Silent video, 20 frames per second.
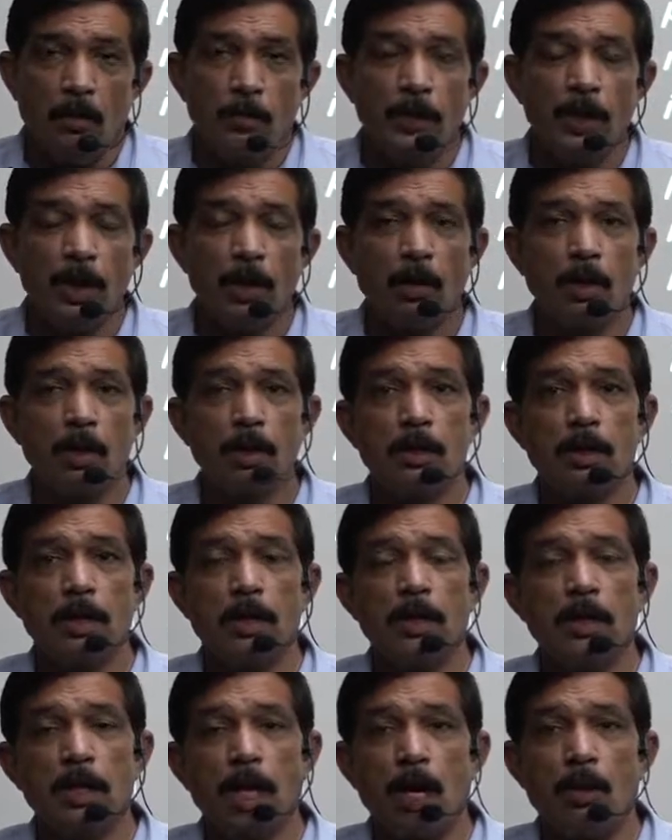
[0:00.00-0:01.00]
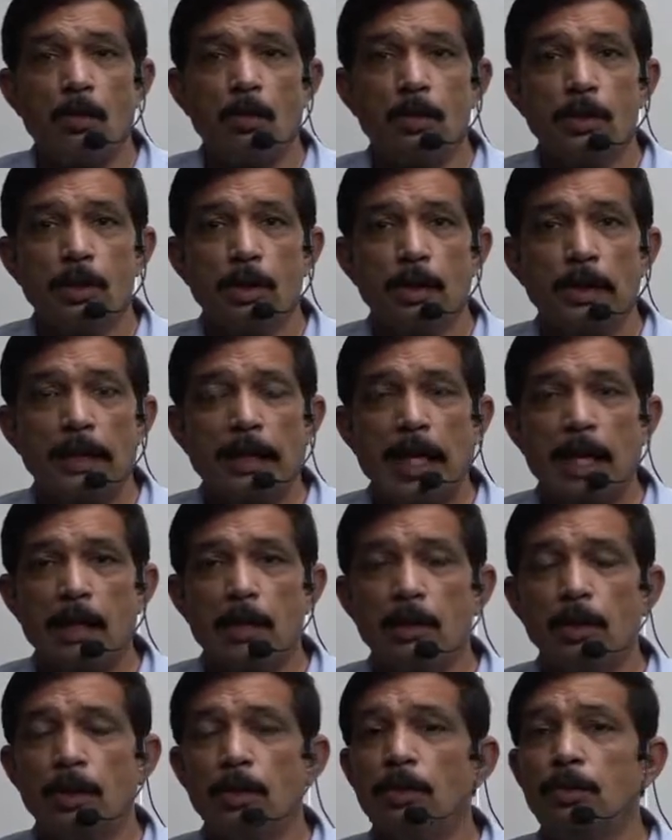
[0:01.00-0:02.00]
beyond doubt that
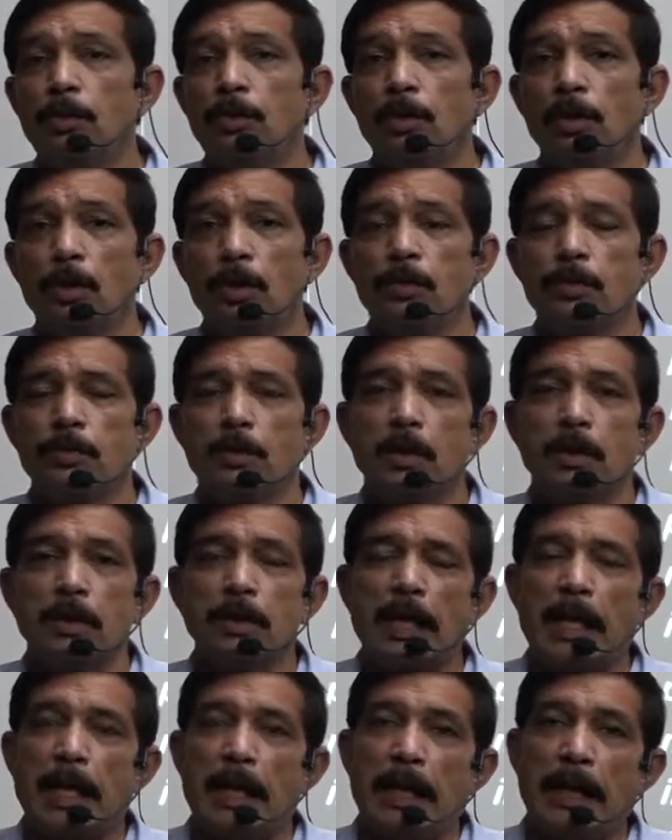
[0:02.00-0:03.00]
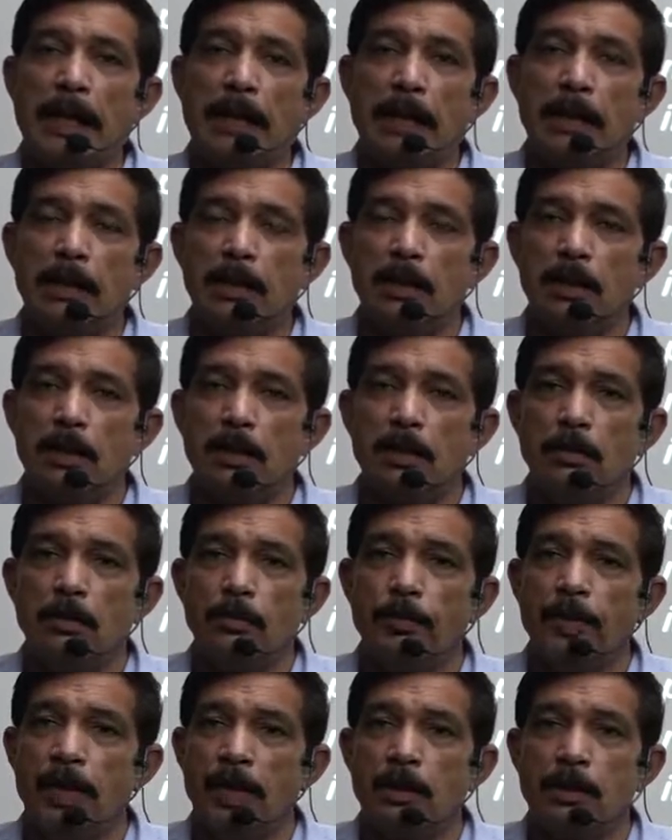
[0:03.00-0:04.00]
you do not want any other
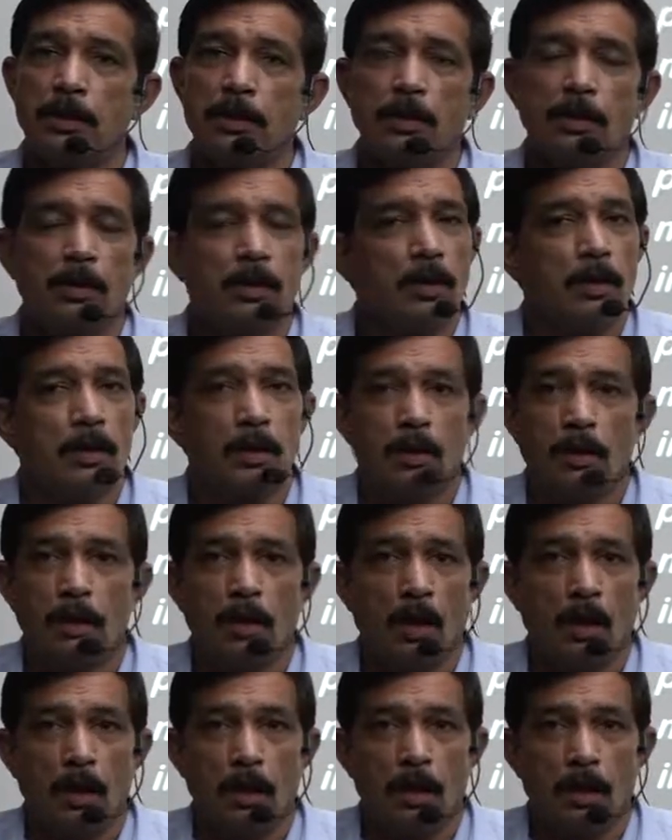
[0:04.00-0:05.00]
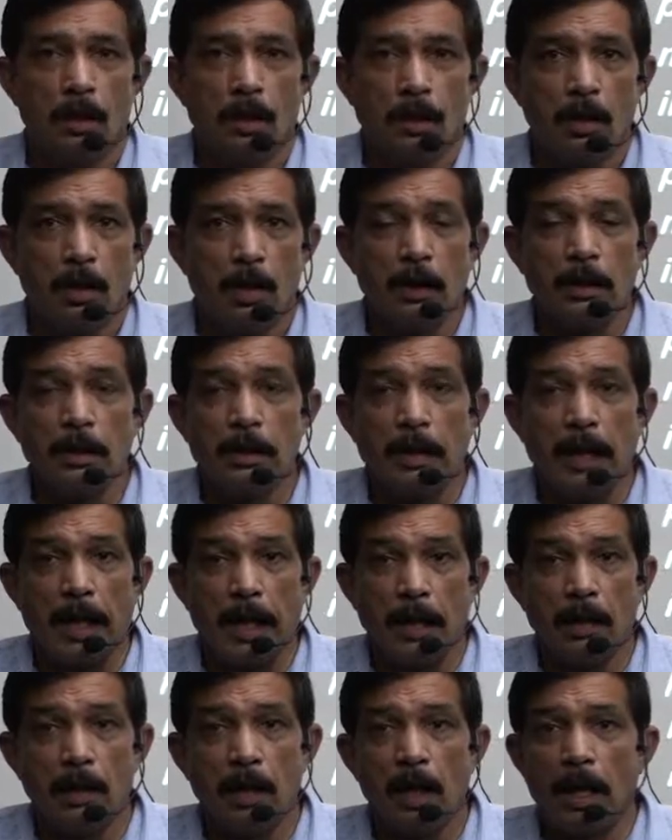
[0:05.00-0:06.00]
pet other
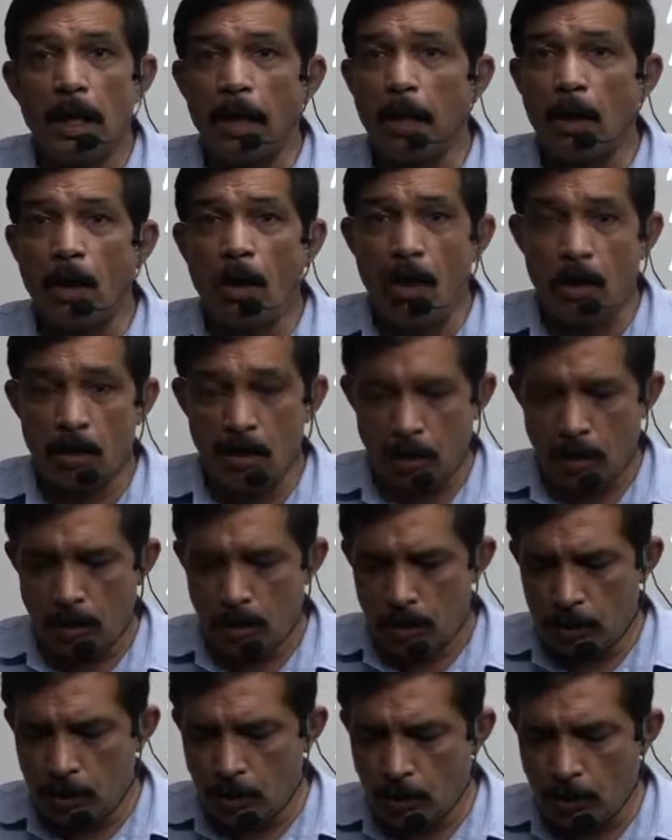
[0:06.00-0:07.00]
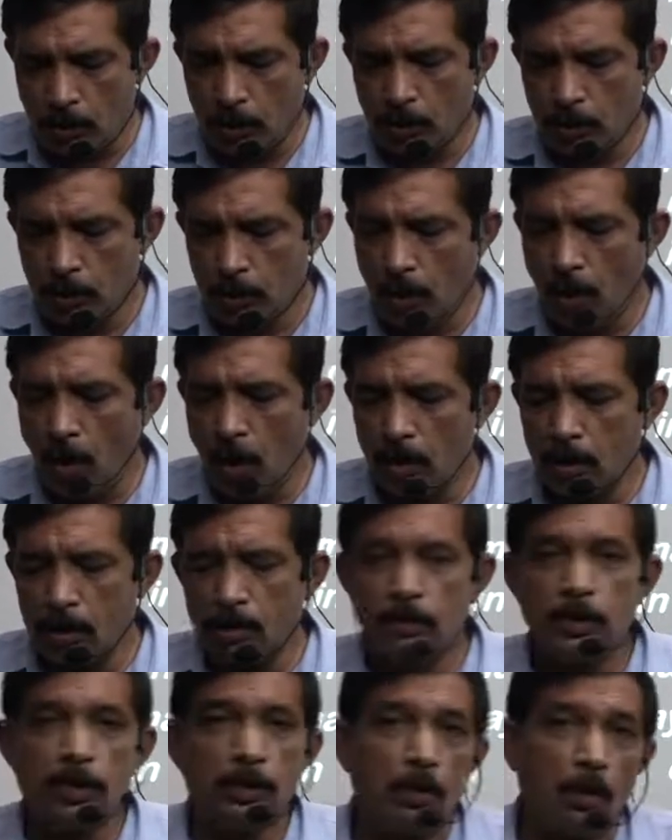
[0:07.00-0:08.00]
than an otter. So,
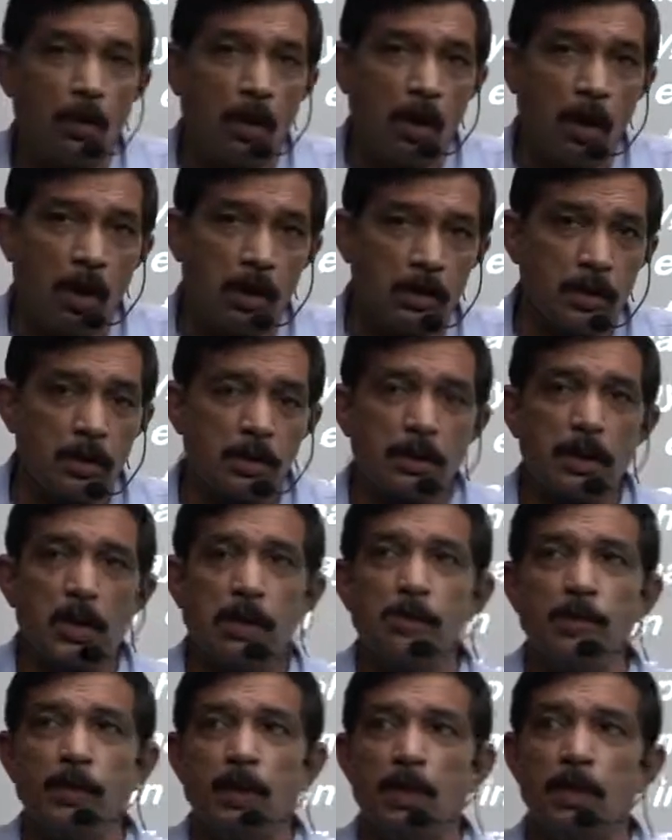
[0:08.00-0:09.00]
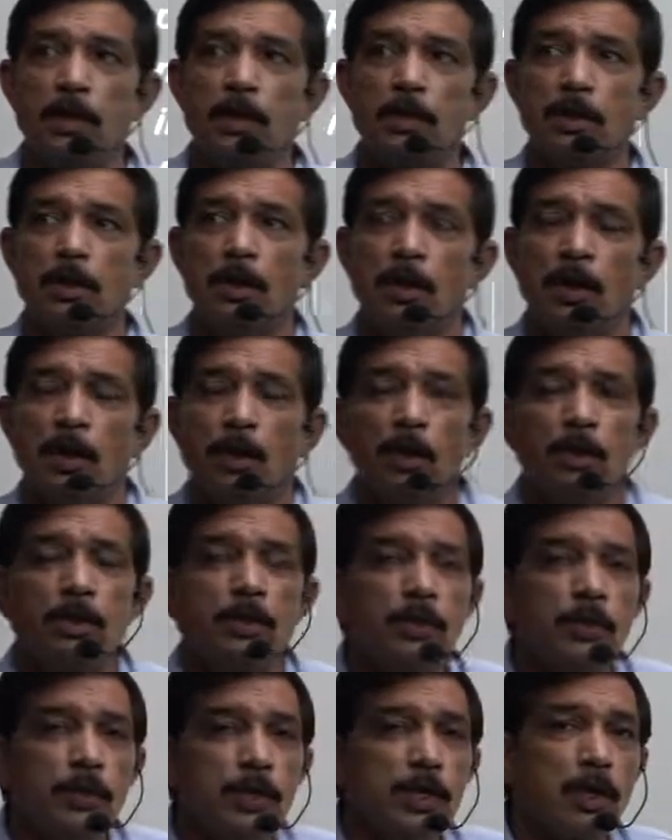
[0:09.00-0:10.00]
thraldom to otters, that means you're
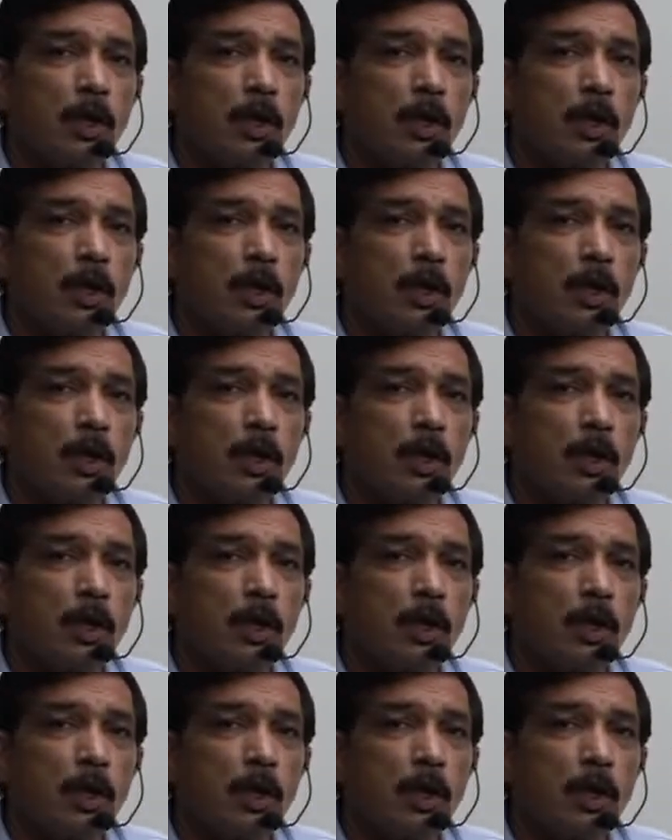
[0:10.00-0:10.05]
so much